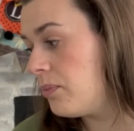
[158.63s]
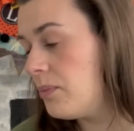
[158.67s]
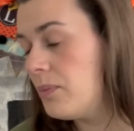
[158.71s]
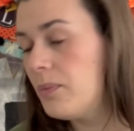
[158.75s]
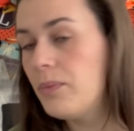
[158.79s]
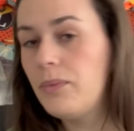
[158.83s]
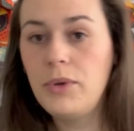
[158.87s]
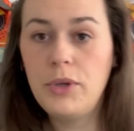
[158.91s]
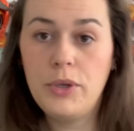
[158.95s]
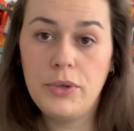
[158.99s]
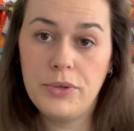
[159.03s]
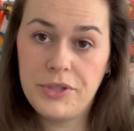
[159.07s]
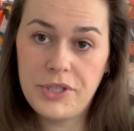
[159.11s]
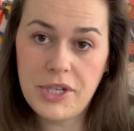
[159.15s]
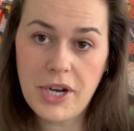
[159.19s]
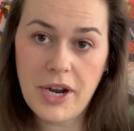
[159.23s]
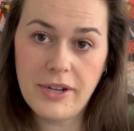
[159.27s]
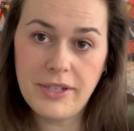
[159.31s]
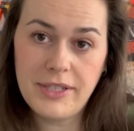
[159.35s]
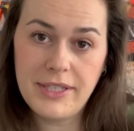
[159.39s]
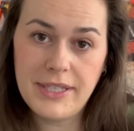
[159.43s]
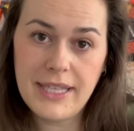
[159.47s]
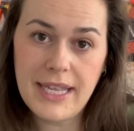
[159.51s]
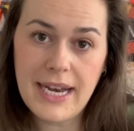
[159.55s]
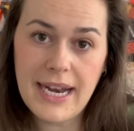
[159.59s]
new
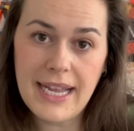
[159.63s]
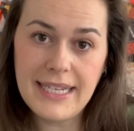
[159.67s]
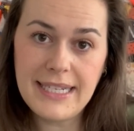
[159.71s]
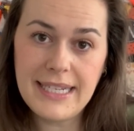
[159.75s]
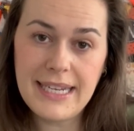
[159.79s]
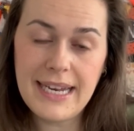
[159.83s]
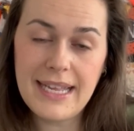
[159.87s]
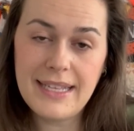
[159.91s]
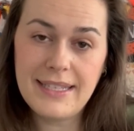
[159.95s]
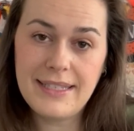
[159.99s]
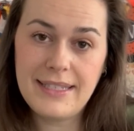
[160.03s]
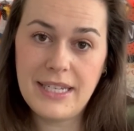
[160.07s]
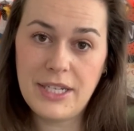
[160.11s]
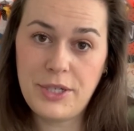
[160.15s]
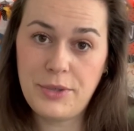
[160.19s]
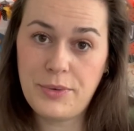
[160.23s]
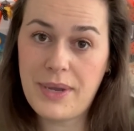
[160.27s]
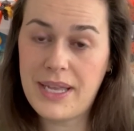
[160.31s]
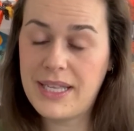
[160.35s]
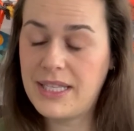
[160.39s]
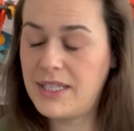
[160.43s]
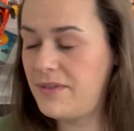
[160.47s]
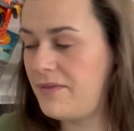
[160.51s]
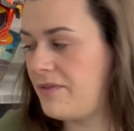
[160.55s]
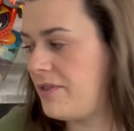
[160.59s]
starts that I did at Stitch
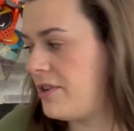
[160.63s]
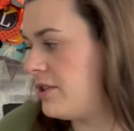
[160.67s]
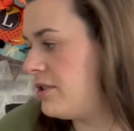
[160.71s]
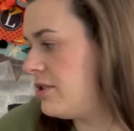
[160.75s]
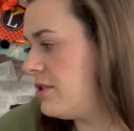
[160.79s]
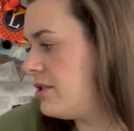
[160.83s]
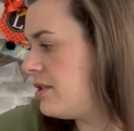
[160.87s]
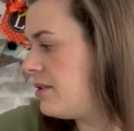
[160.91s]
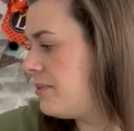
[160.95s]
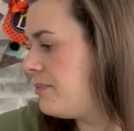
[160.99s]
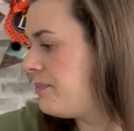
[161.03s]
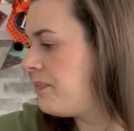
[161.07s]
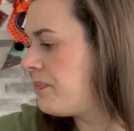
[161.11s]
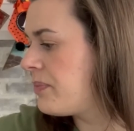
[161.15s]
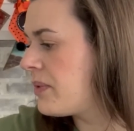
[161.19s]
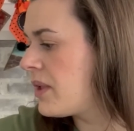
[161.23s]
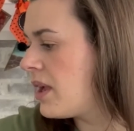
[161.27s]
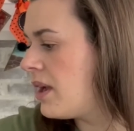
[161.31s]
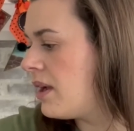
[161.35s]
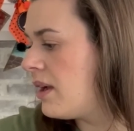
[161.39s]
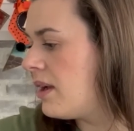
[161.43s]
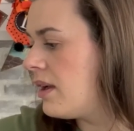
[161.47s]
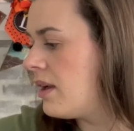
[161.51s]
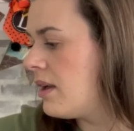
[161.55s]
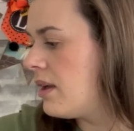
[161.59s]
West first.
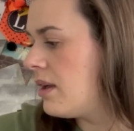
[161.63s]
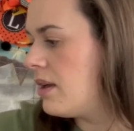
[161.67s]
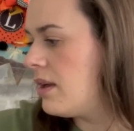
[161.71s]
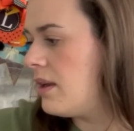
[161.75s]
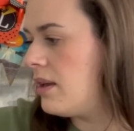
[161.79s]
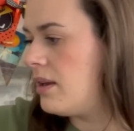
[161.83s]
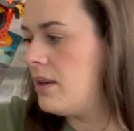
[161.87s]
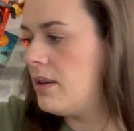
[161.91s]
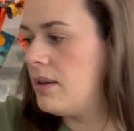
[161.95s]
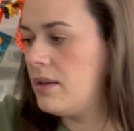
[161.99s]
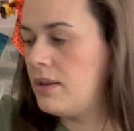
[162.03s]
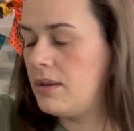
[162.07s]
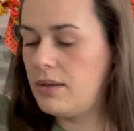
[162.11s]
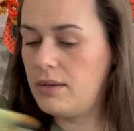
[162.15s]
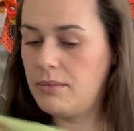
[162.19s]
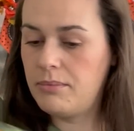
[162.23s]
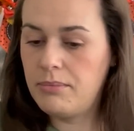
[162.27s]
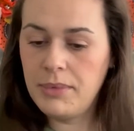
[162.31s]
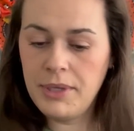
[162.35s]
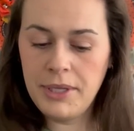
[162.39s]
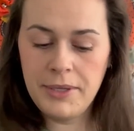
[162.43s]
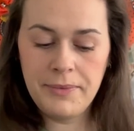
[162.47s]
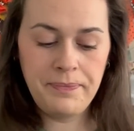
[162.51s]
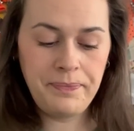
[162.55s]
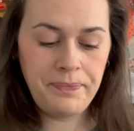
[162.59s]

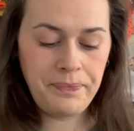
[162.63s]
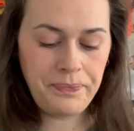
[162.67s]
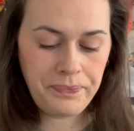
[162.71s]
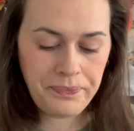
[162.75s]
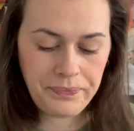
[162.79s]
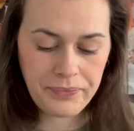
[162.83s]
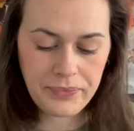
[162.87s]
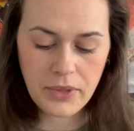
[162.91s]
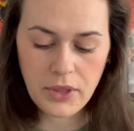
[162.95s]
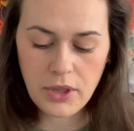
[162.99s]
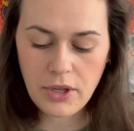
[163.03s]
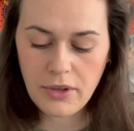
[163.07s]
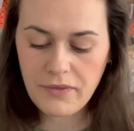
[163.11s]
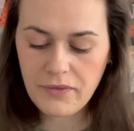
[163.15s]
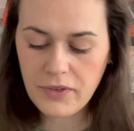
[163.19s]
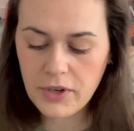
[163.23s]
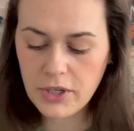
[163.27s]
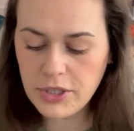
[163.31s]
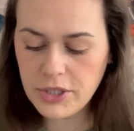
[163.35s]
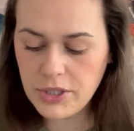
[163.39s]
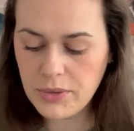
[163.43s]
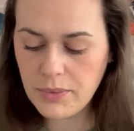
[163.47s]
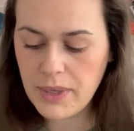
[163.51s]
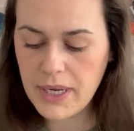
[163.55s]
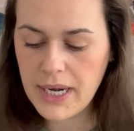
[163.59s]
The
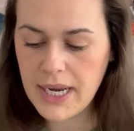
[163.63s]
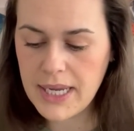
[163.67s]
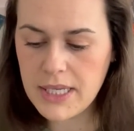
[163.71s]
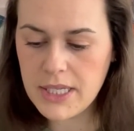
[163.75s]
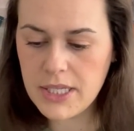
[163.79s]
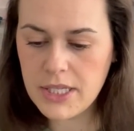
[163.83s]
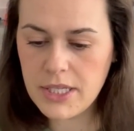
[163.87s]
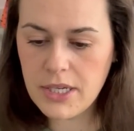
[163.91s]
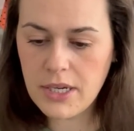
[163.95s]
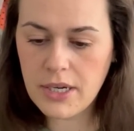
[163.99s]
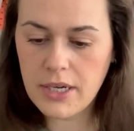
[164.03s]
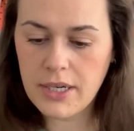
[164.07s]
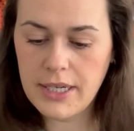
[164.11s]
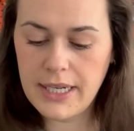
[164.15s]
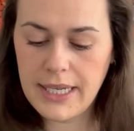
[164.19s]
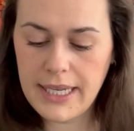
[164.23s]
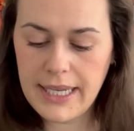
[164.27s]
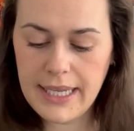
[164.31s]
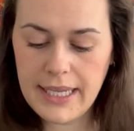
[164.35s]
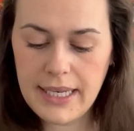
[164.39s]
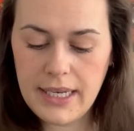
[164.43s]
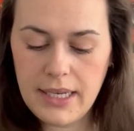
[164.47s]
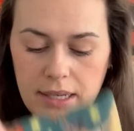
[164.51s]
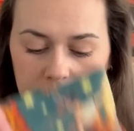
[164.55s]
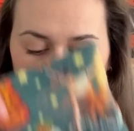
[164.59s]
first one I
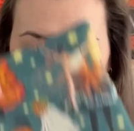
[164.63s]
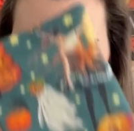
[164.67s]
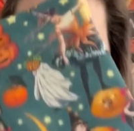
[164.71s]
started